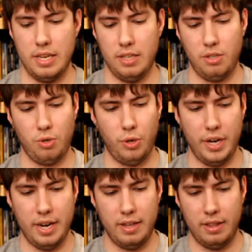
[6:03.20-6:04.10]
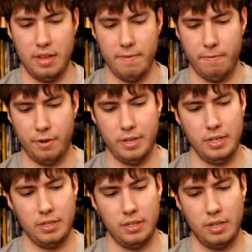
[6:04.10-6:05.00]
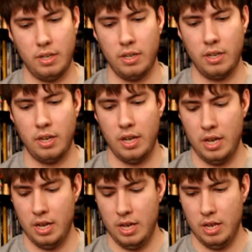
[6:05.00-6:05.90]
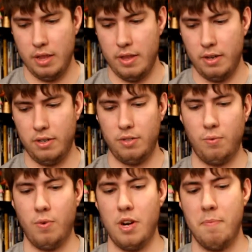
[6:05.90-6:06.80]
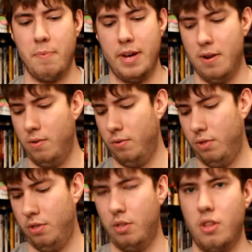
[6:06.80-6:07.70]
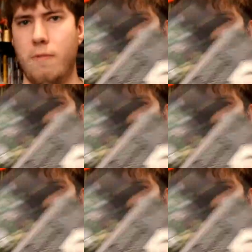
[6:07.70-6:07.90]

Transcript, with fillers: uh, story on the front. There's one about the